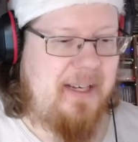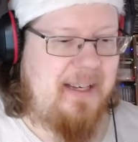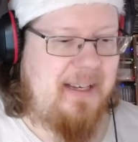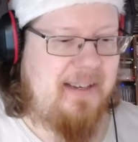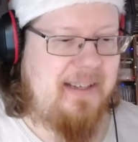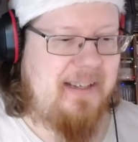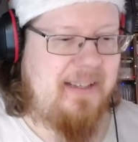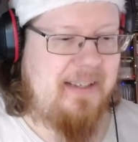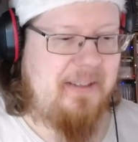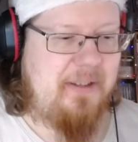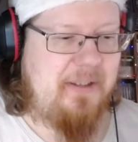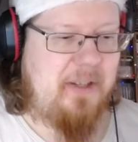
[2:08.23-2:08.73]

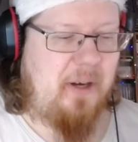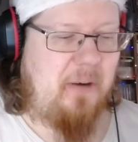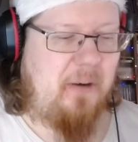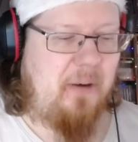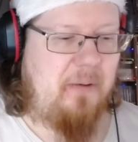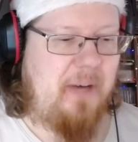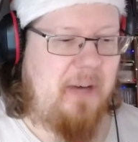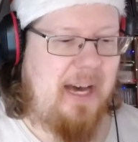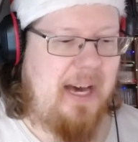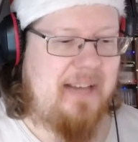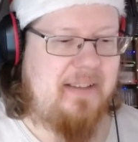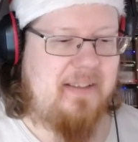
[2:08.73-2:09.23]
Uh, you
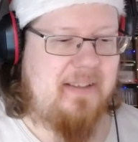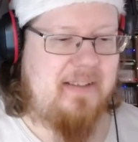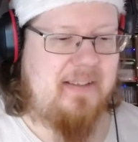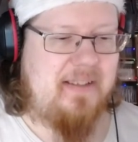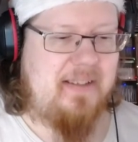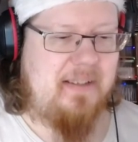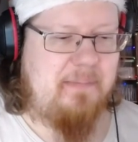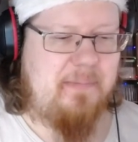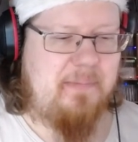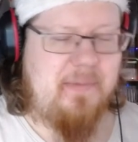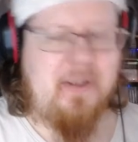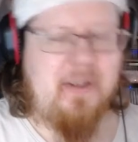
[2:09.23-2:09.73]
know, at the
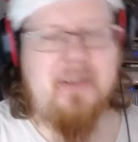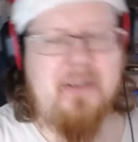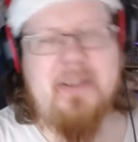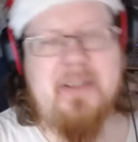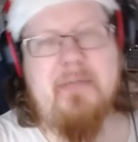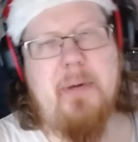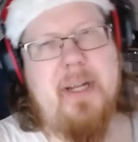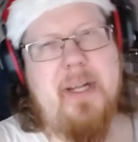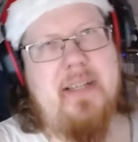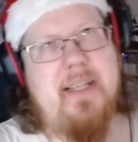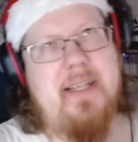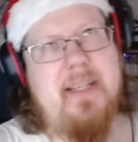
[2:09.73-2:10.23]
tip, not
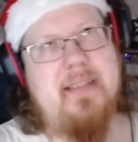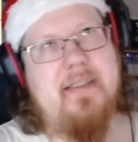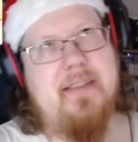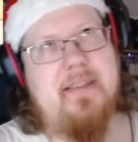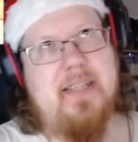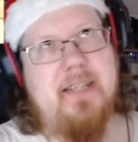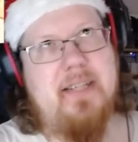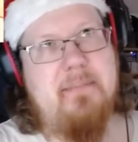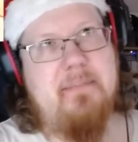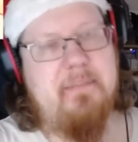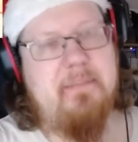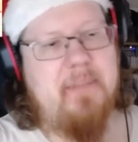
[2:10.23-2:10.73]
the rail at the
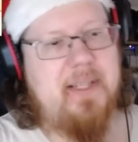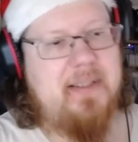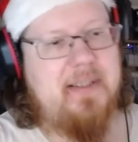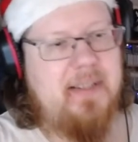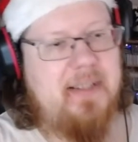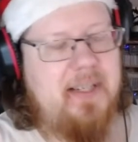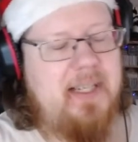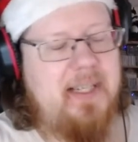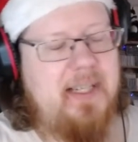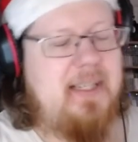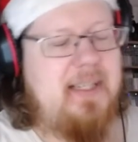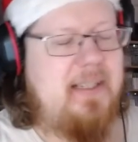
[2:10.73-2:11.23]
tip, but
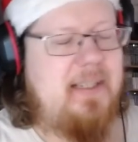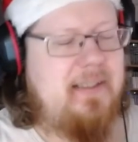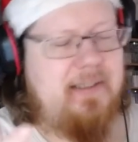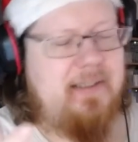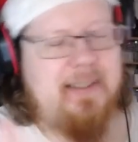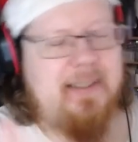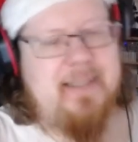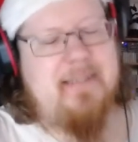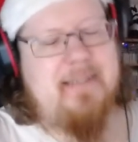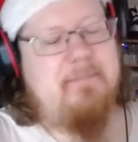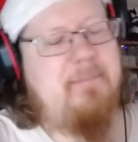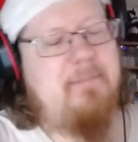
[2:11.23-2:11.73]

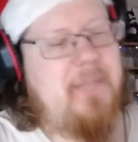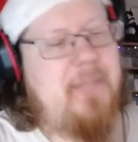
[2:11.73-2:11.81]
yeah,